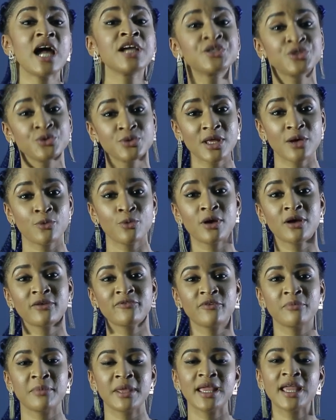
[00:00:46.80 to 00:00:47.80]
I do that work
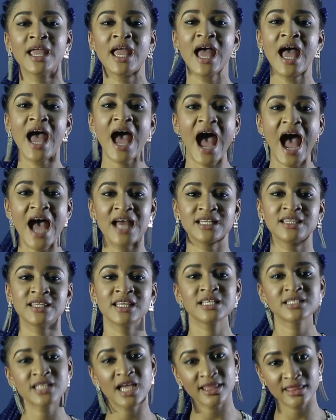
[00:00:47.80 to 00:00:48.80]
for me and
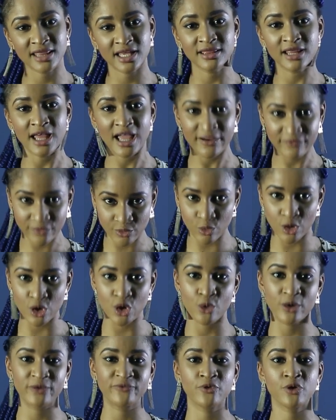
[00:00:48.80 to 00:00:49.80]
things I think that everyone
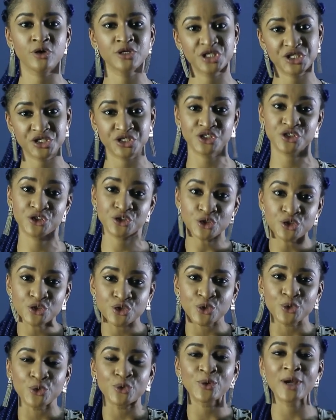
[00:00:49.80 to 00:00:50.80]
going for auditions should
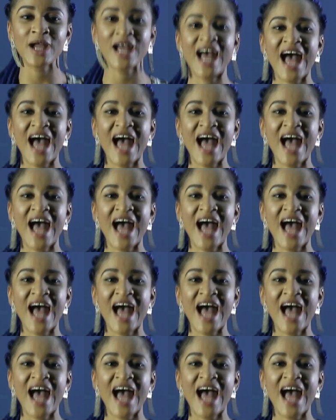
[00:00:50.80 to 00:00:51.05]
do.